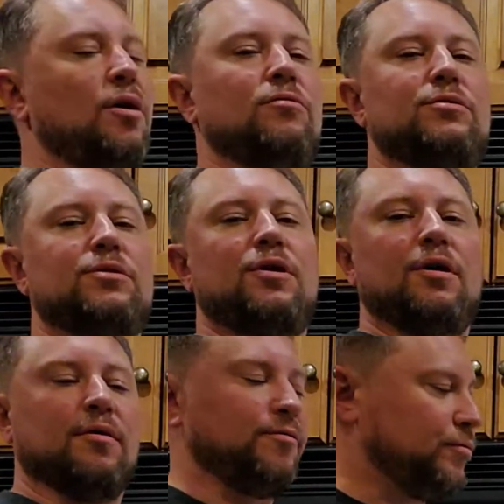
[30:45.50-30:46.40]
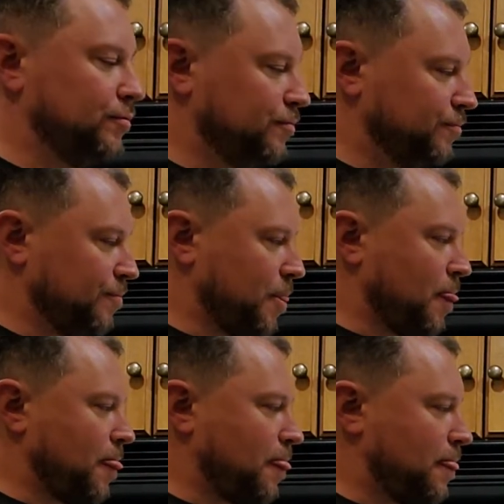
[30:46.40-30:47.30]
Koch's curve.
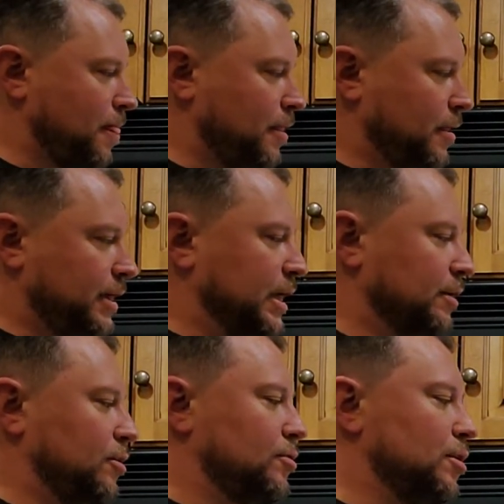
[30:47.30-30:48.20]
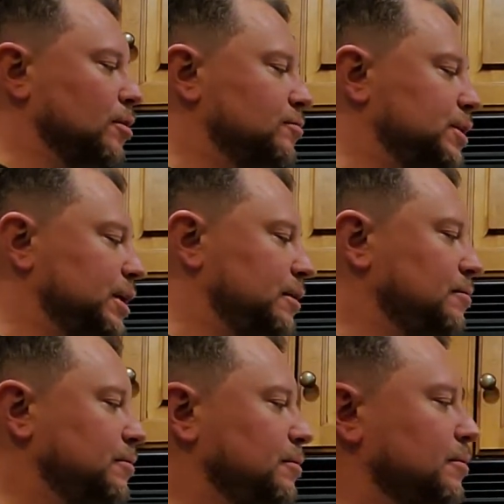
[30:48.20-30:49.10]
Again, no curves in it.
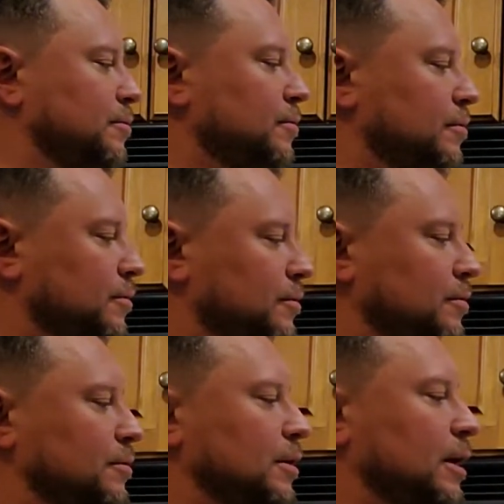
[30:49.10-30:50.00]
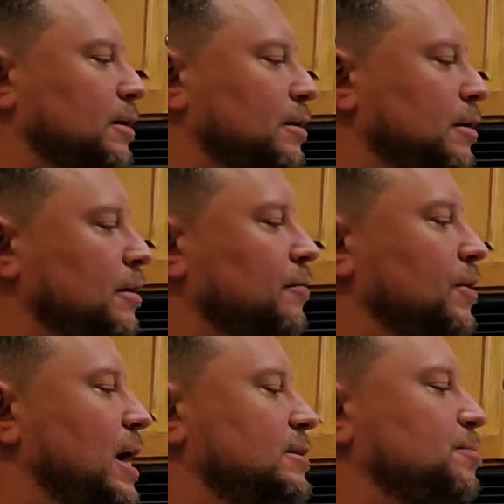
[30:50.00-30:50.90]
Okay. If
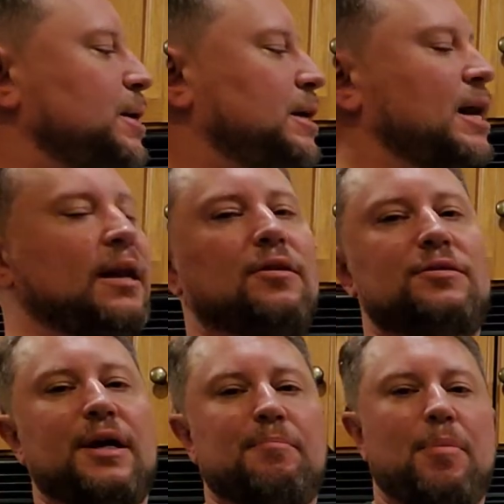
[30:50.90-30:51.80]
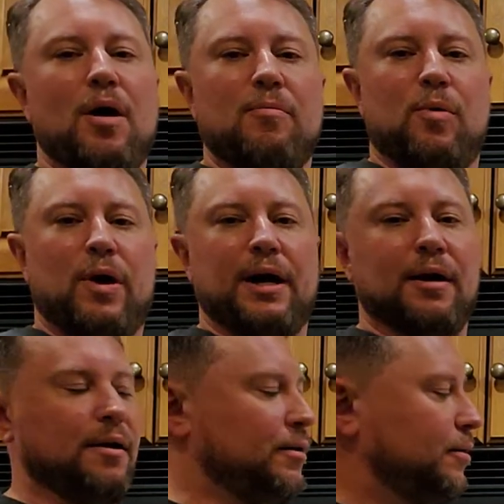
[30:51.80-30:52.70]
you ask me, it kind of looks like barbed
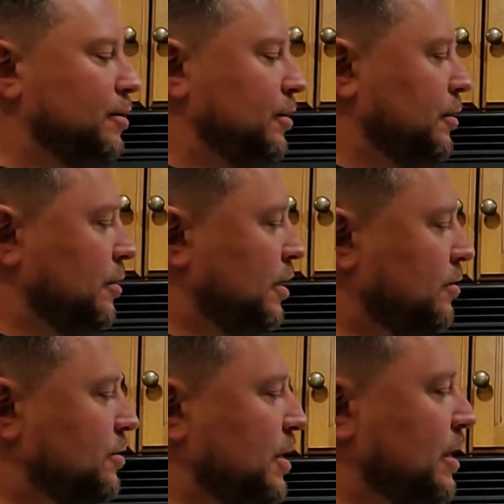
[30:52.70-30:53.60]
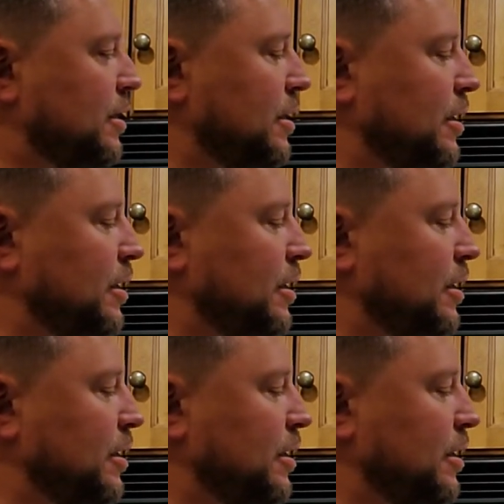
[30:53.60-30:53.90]
wire. That looks like